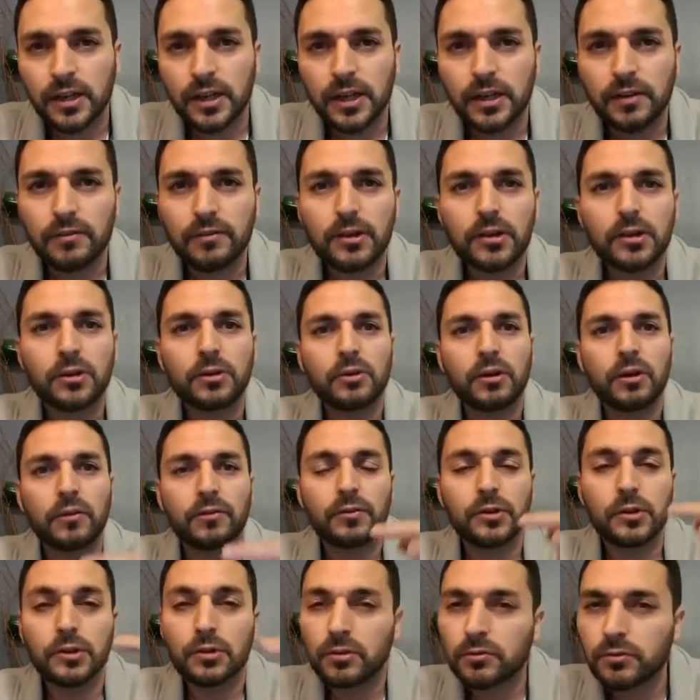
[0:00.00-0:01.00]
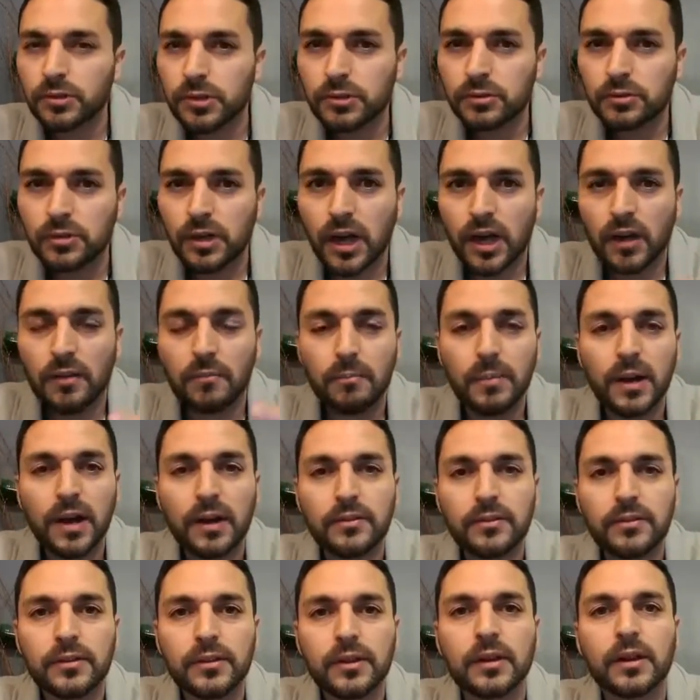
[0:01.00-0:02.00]
Even though a few of you I have
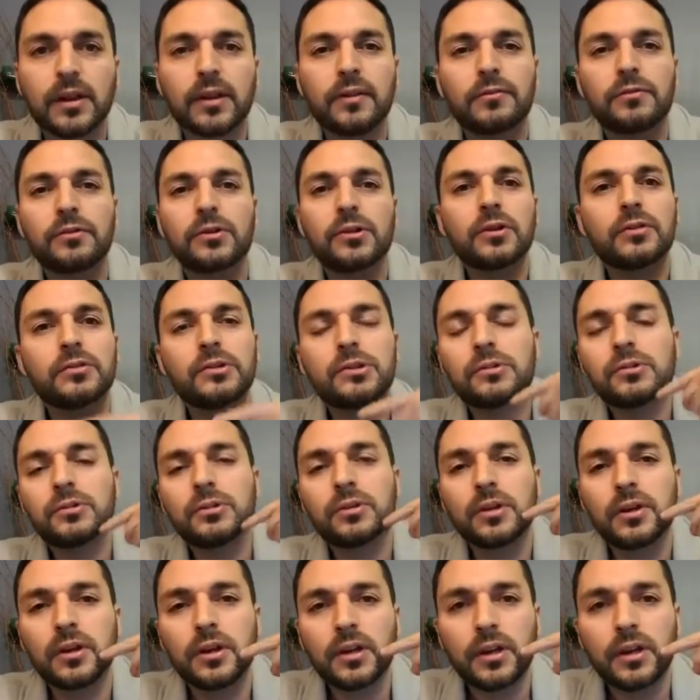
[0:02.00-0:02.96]
met, and a few of you